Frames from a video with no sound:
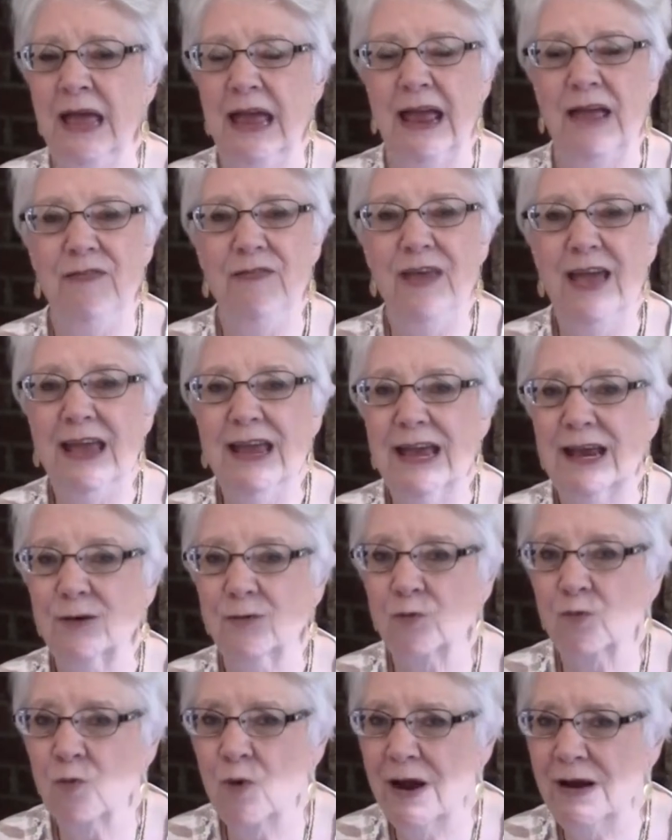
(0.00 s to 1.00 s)
and they
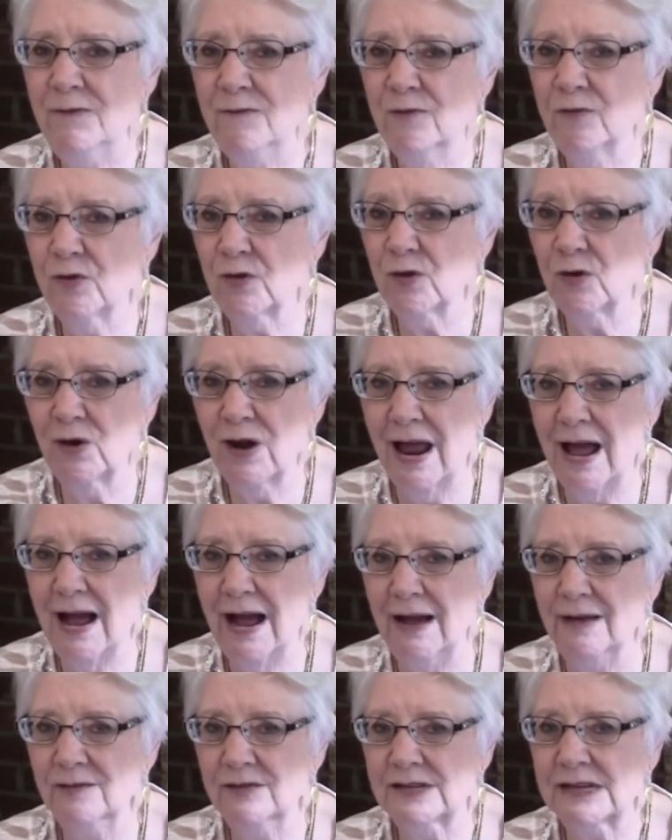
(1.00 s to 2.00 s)
had run for their
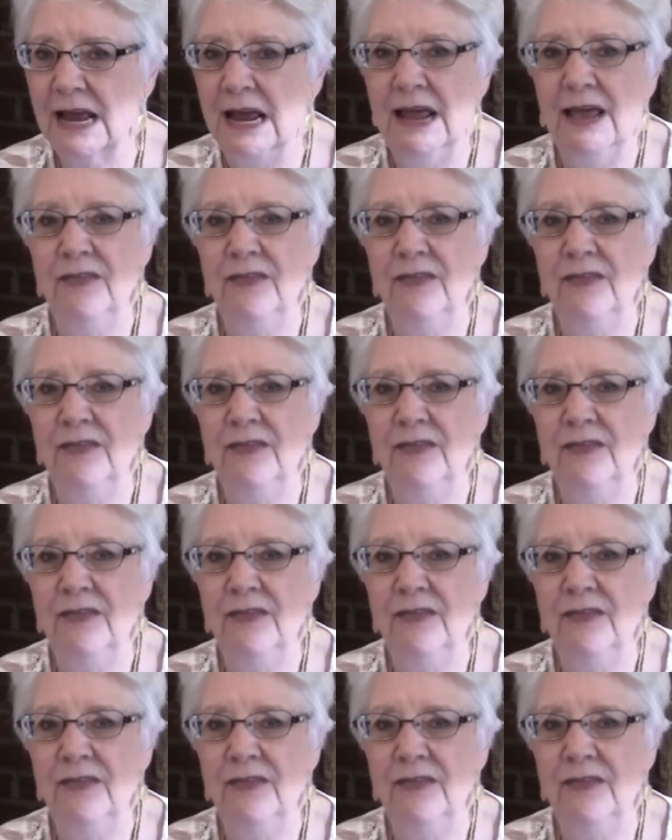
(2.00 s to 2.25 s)
lives.